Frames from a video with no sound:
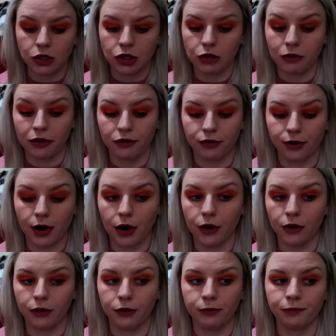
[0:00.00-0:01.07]
to and
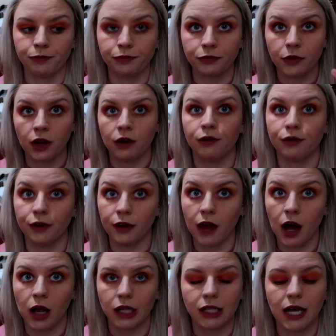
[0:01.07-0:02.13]
fro for
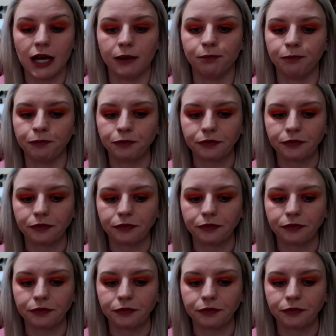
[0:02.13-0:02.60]
the holiday.